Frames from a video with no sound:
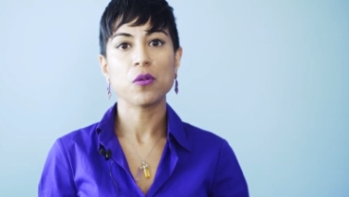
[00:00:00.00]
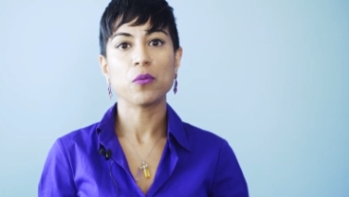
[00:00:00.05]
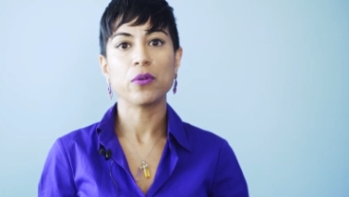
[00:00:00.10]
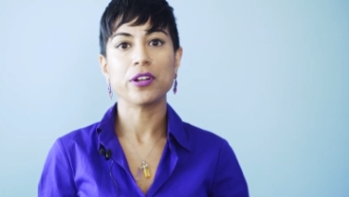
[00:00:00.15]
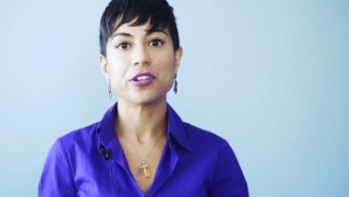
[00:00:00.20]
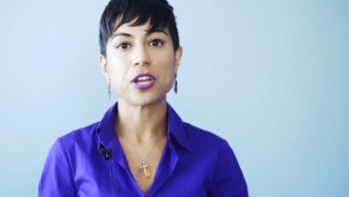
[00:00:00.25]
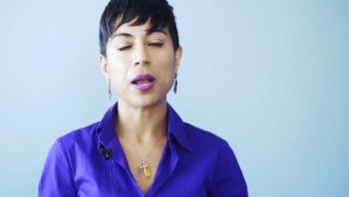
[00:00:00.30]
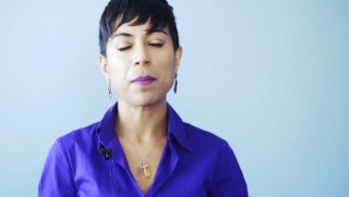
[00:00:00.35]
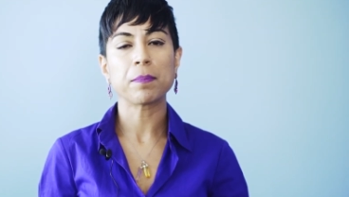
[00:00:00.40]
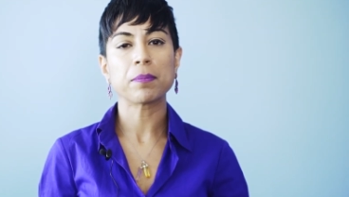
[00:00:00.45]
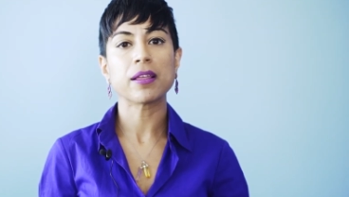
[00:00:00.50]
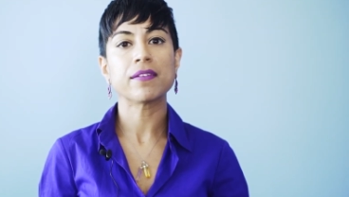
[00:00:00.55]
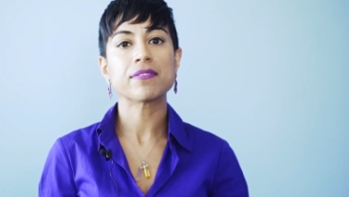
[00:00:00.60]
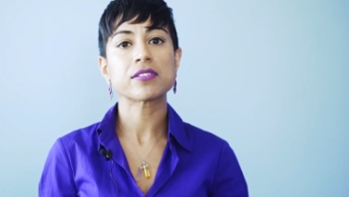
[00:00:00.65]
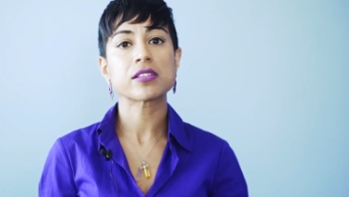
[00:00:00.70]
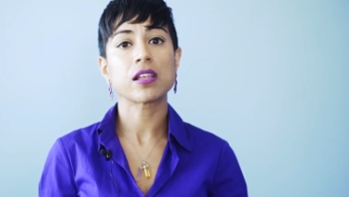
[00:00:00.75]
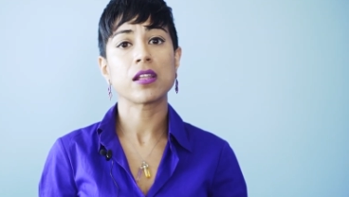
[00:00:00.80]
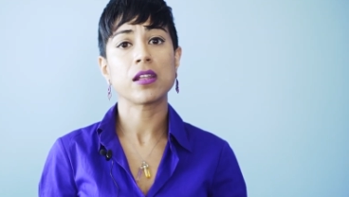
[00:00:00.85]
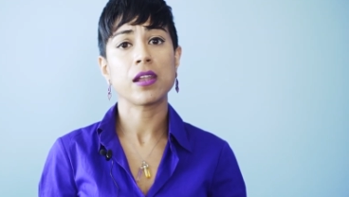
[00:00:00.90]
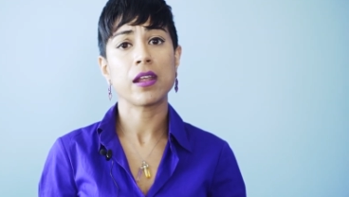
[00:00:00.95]
which
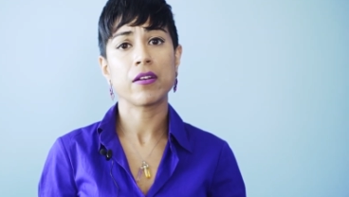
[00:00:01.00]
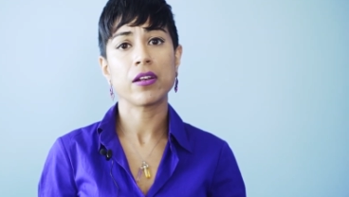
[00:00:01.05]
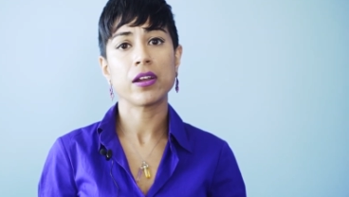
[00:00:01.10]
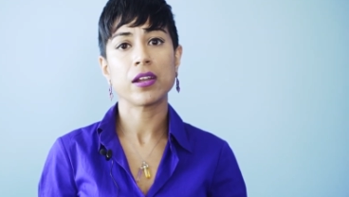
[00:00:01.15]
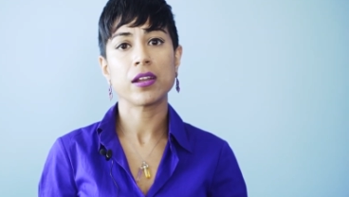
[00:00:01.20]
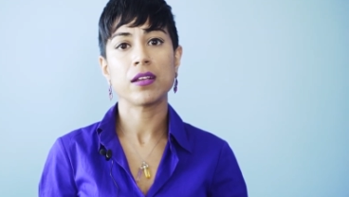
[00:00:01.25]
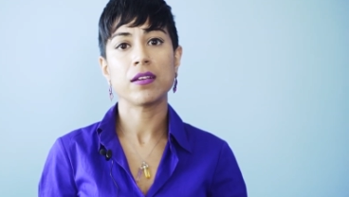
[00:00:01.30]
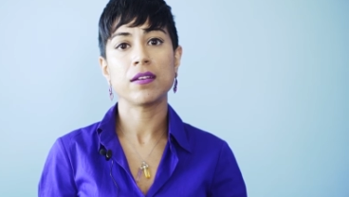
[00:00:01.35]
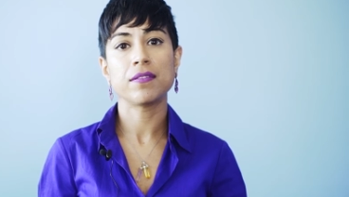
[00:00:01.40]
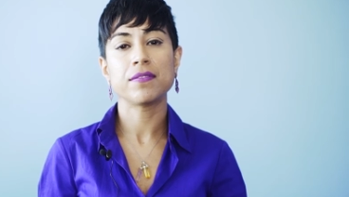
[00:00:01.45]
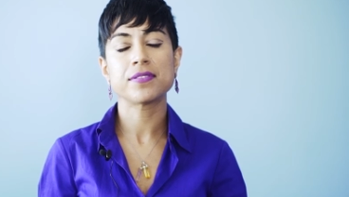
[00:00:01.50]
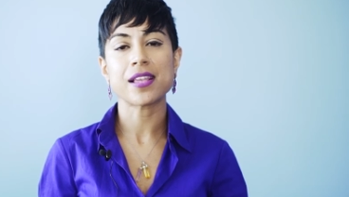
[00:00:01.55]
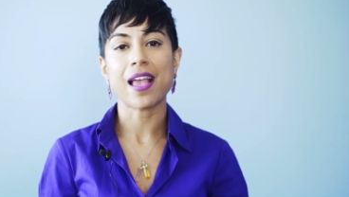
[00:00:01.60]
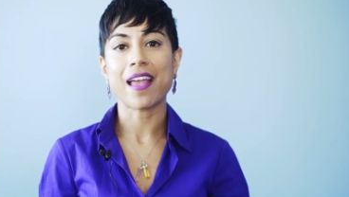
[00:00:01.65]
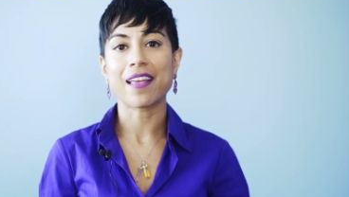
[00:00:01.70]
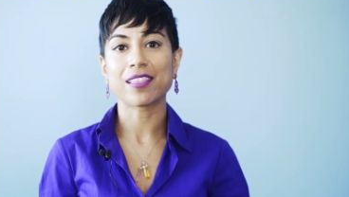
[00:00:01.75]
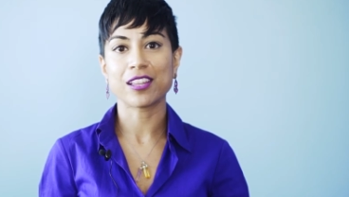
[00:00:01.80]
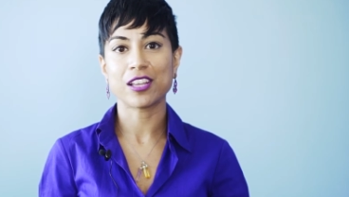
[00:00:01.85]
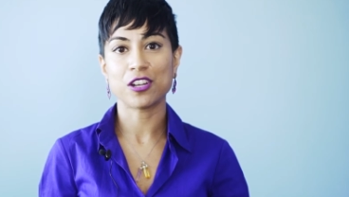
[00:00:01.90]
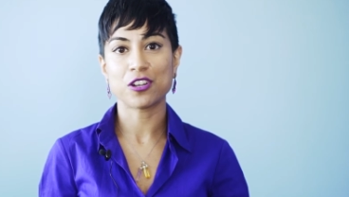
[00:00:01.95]
uplifts the narratives
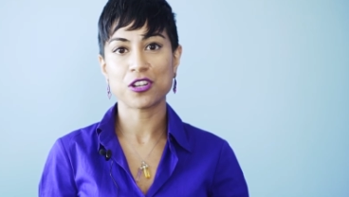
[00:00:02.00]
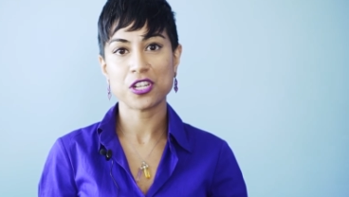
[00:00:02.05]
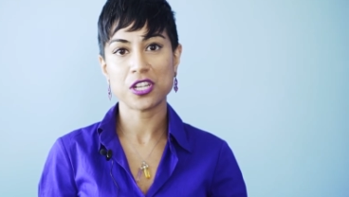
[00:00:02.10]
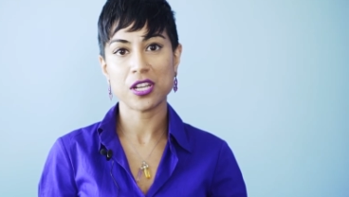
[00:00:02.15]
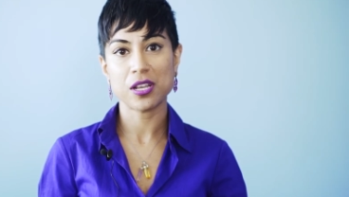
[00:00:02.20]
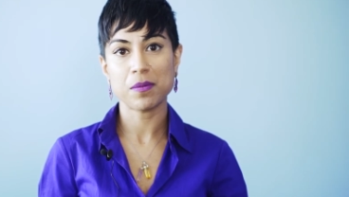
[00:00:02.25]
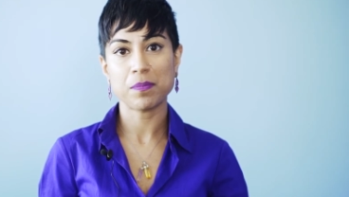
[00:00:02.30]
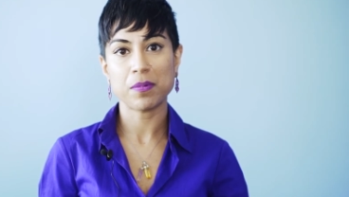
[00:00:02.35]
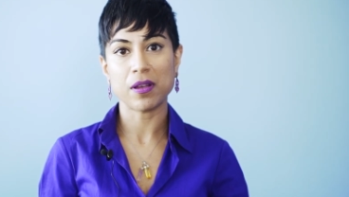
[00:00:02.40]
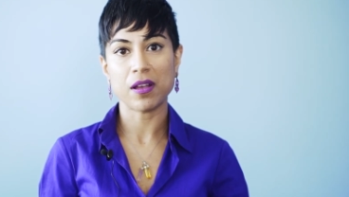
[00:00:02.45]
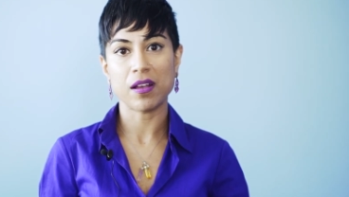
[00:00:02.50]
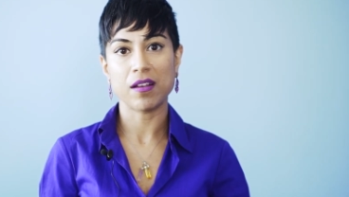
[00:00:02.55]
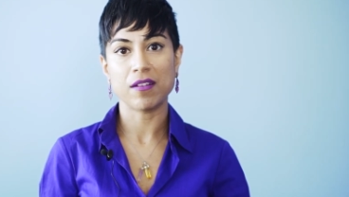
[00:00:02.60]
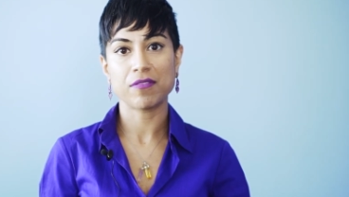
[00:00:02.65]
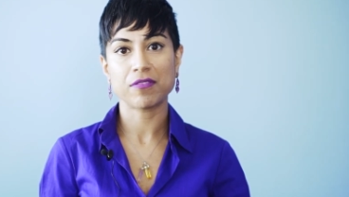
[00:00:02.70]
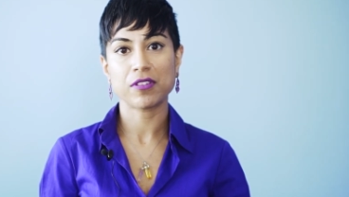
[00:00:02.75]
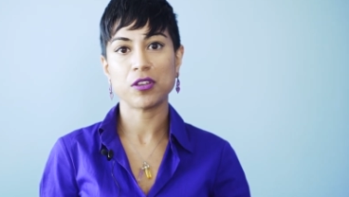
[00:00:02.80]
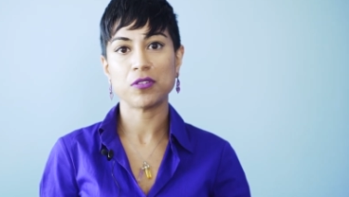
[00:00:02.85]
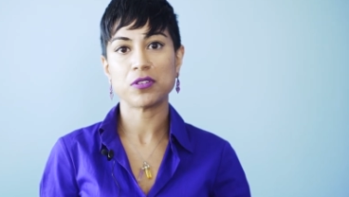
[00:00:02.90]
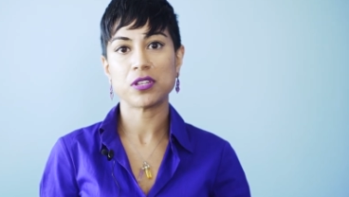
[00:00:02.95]
and leadership
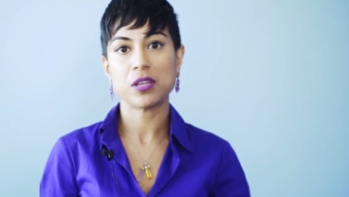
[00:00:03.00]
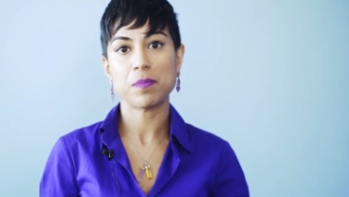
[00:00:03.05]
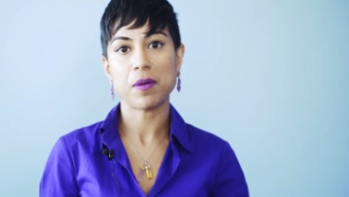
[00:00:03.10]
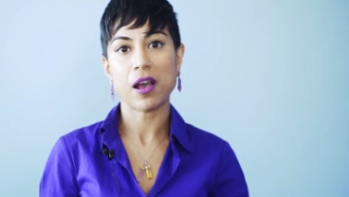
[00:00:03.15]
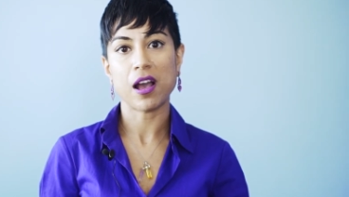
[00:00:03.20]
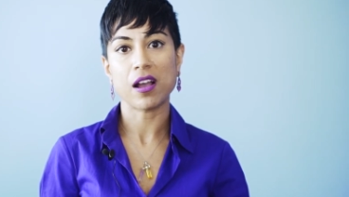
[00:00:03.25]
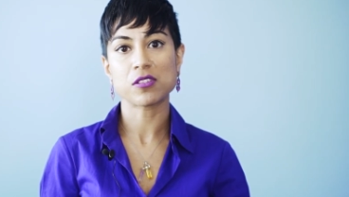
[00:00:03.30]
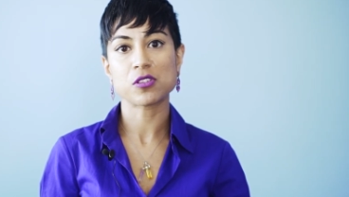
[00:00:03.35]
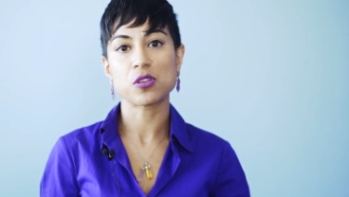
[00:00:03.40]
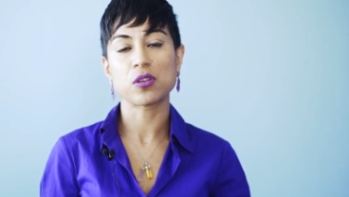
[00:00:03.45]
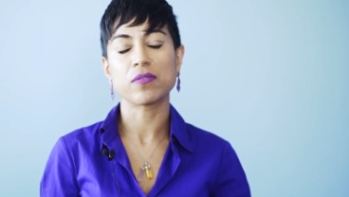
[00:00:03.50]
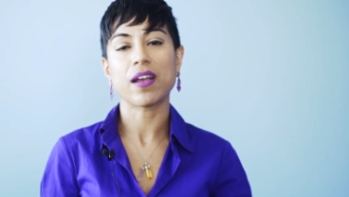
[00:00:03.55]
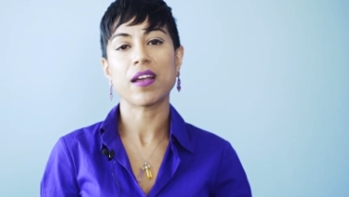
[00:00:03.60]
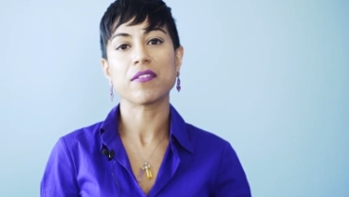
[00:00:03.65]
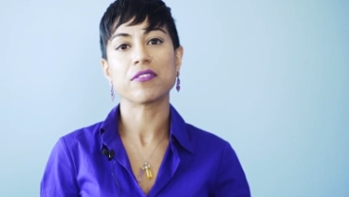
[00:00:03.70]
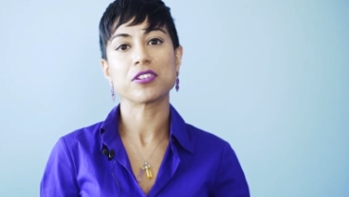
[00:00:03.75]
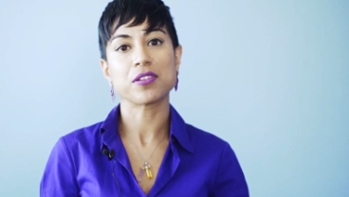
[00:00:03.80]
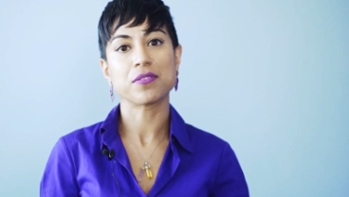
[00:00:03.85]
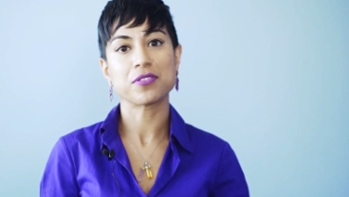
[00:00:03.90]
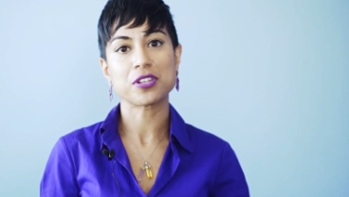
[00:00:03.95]
of QT
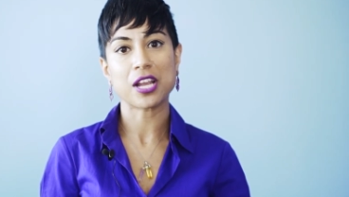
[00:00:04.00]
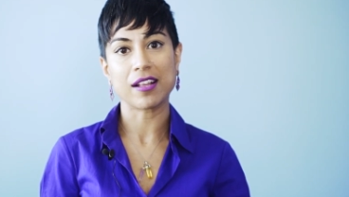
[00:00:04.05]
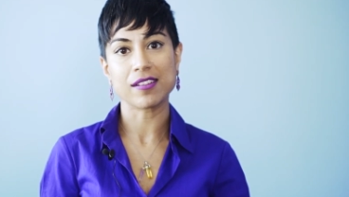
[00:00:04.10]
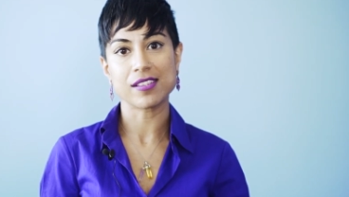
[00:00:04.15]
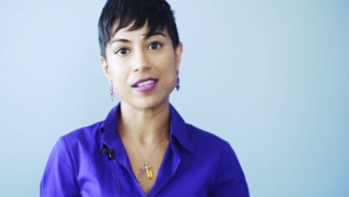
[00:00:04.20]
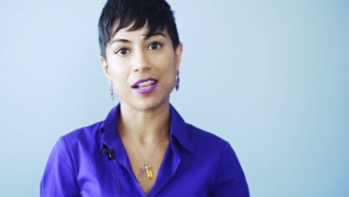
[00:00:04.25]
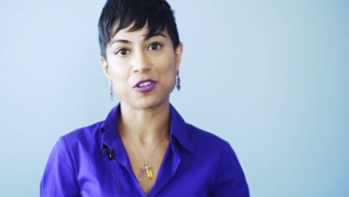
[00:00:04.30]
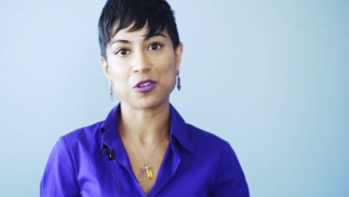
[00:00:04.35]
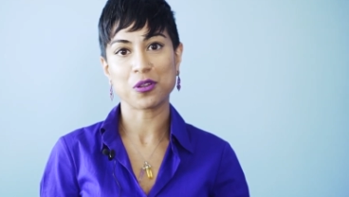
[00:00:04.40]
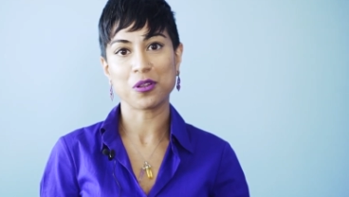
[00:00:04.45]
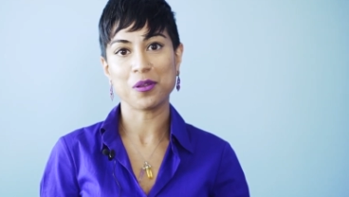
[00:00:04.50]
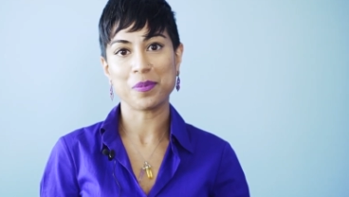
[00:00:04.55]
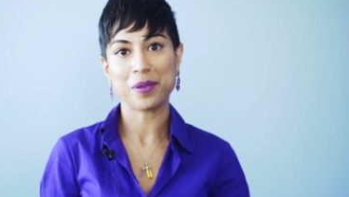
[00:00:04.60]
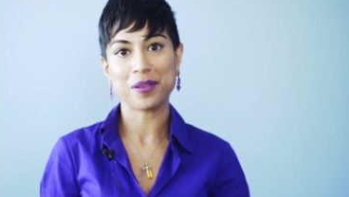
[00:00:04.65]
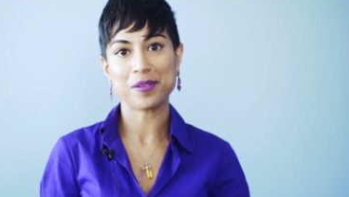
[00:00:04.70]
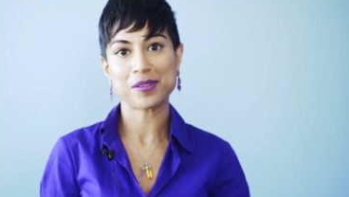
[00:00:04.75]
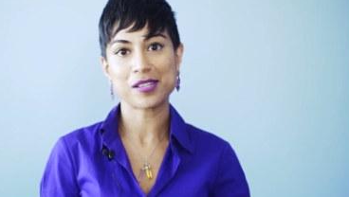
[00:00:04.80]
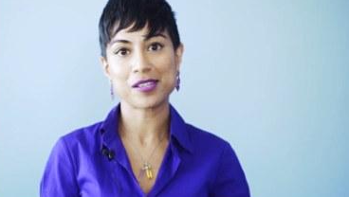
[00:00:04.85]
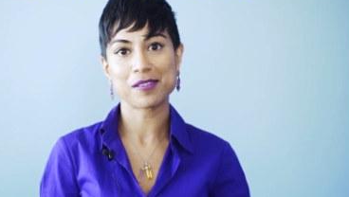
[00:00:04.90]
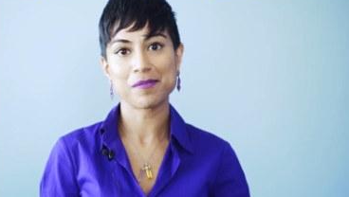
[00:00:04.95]
survivors of child sexual
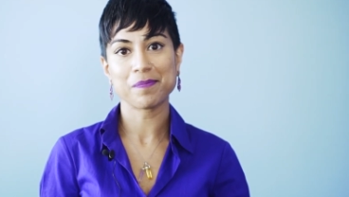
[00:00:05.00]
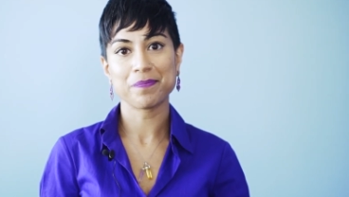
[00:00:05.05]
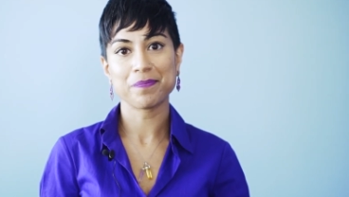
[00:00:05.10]
abuse.